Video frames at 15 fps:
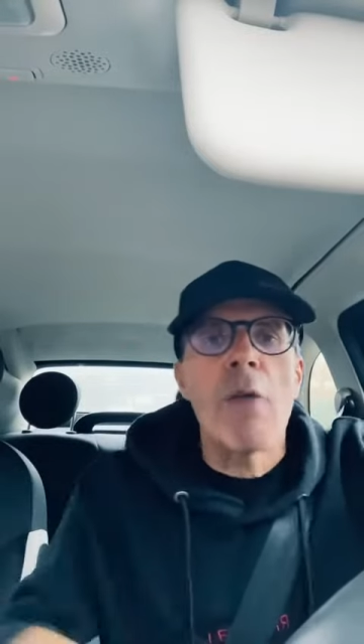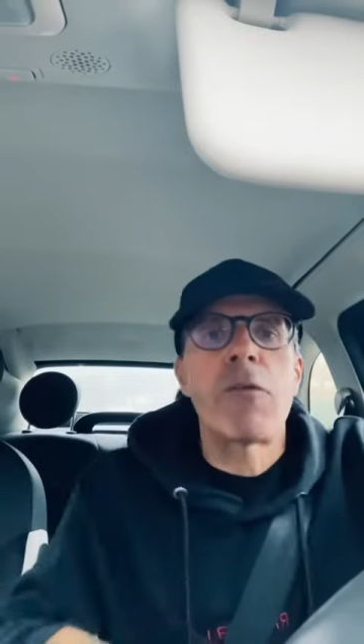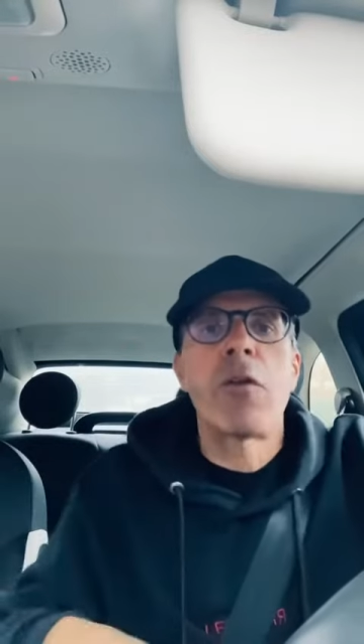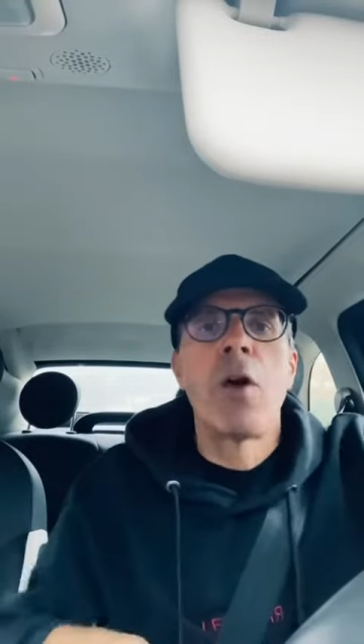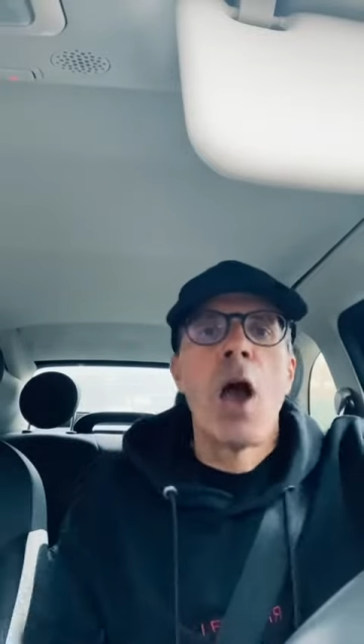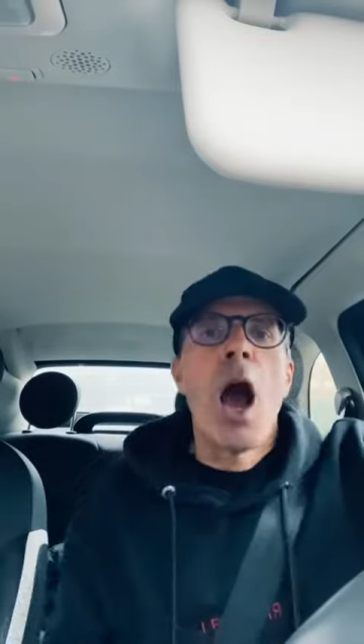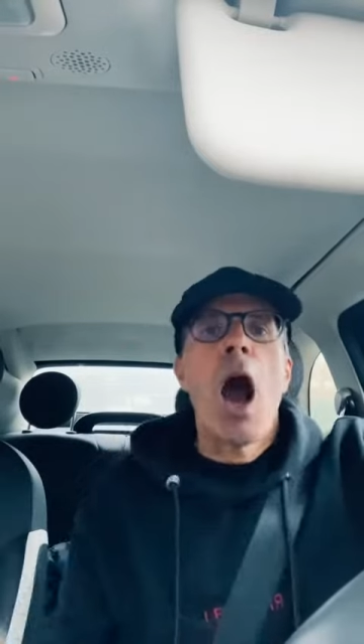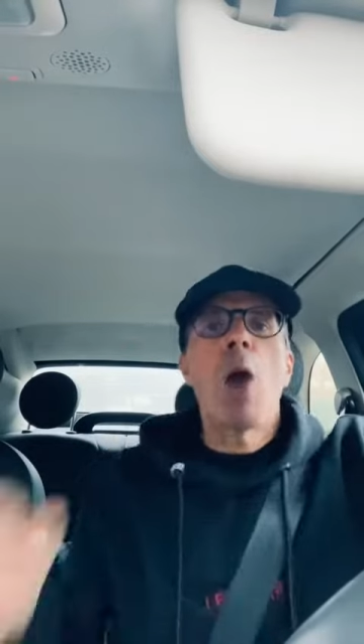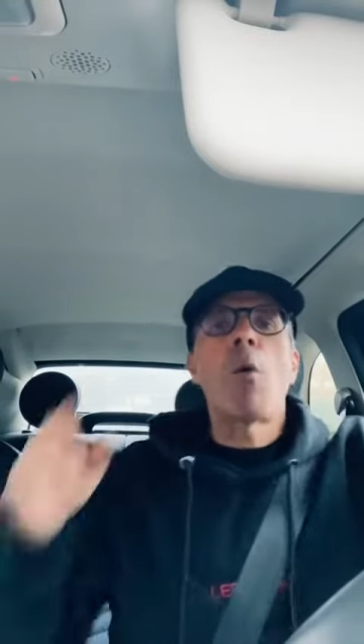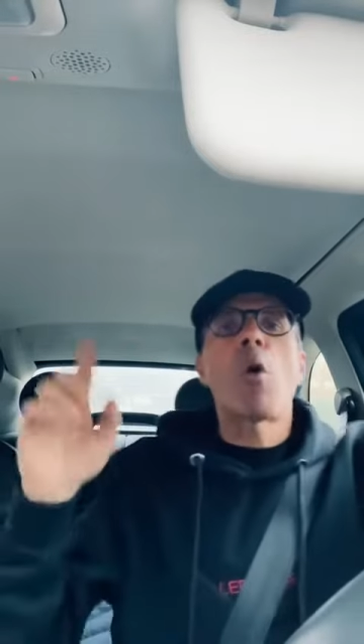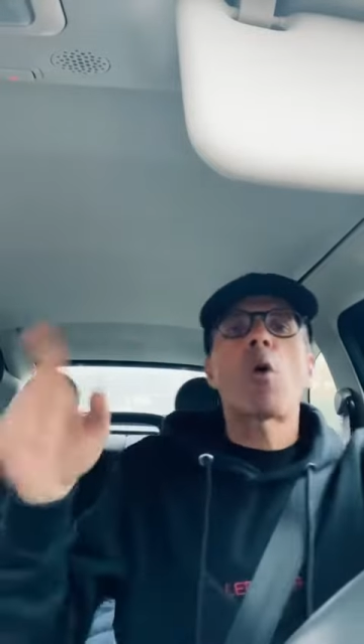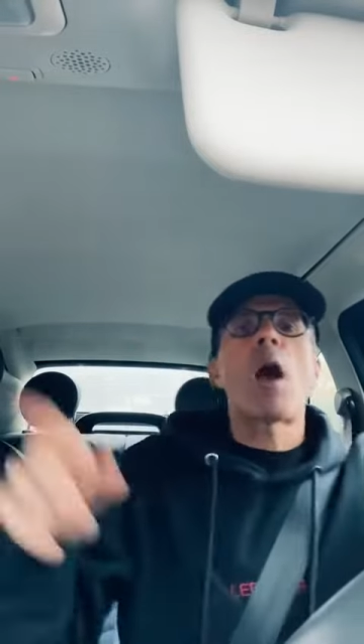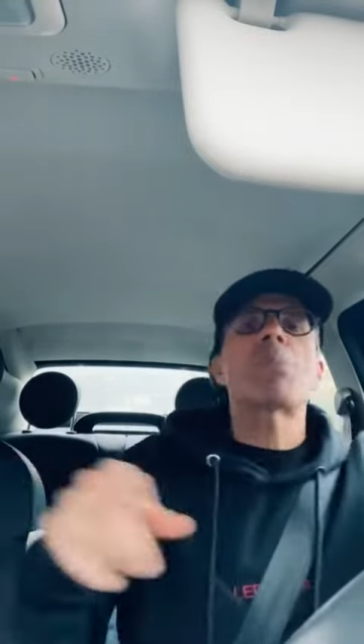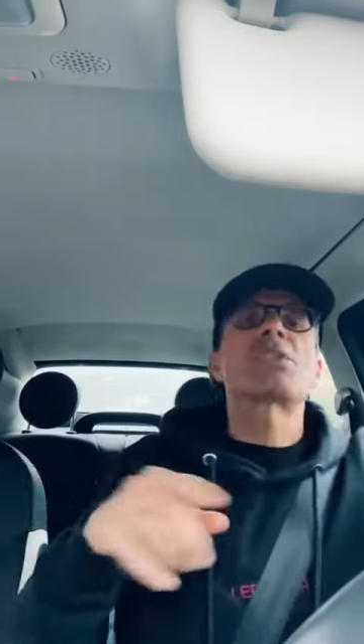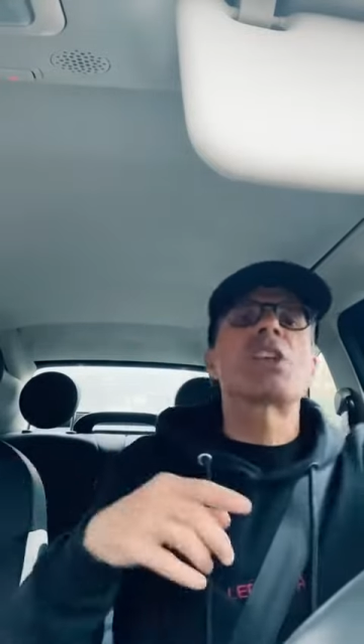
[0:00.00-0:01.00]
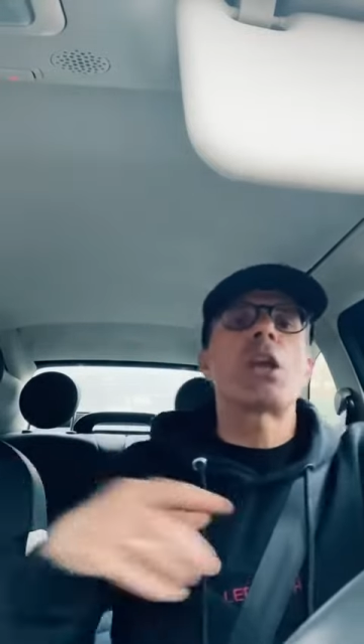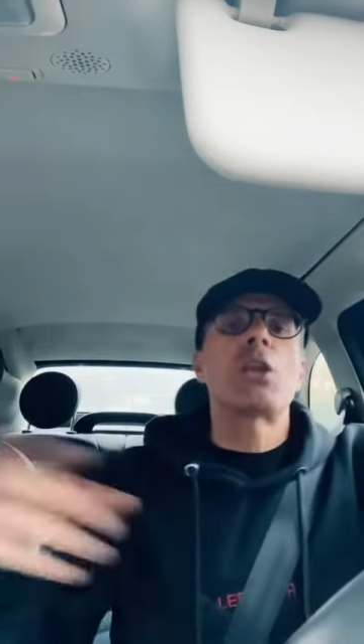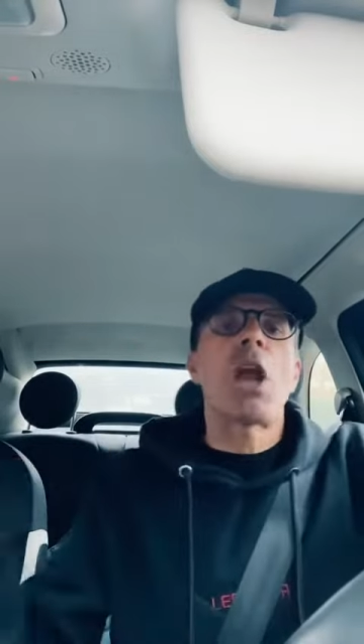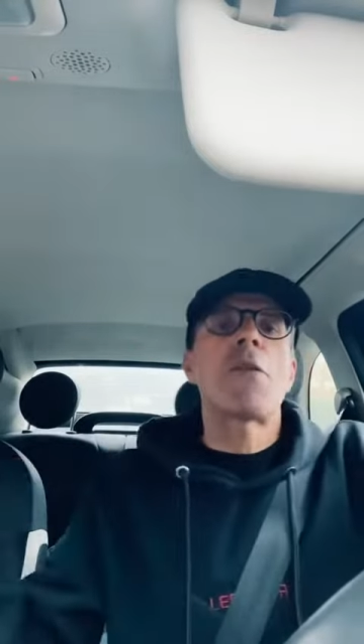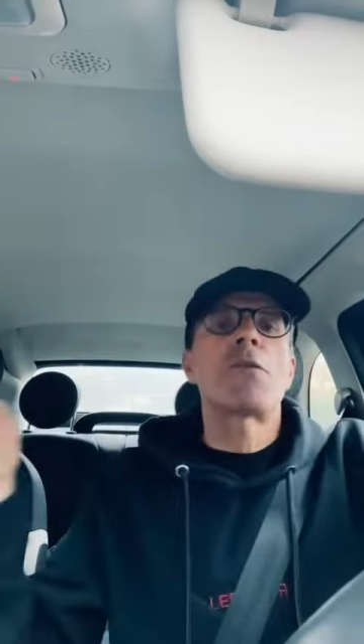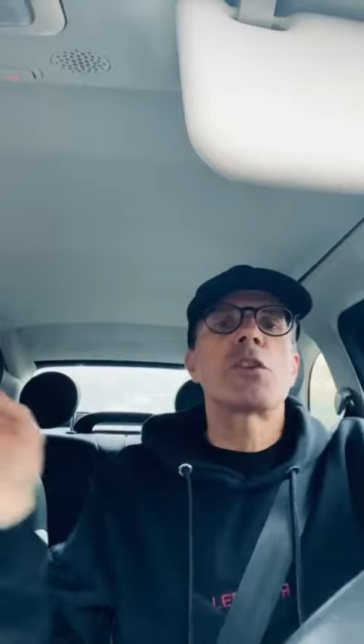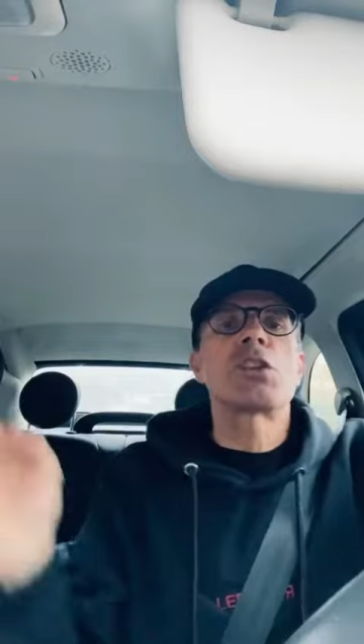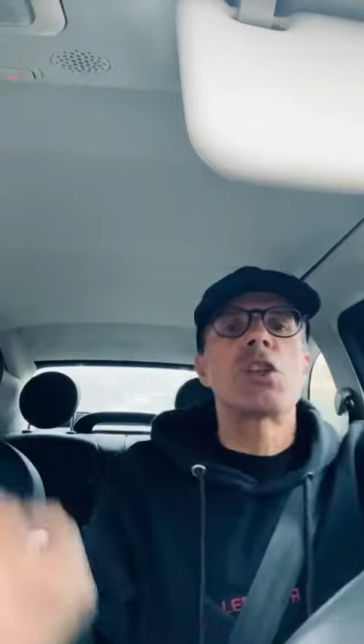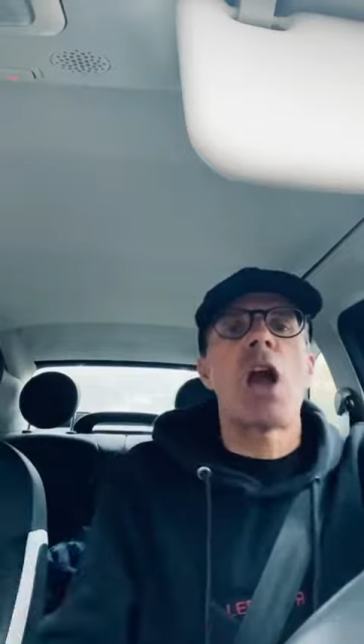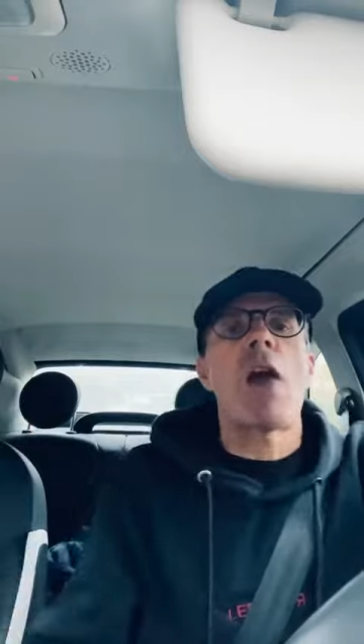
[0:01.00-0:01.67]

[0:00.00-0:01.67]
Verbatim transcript: I woke up saying enough is enough.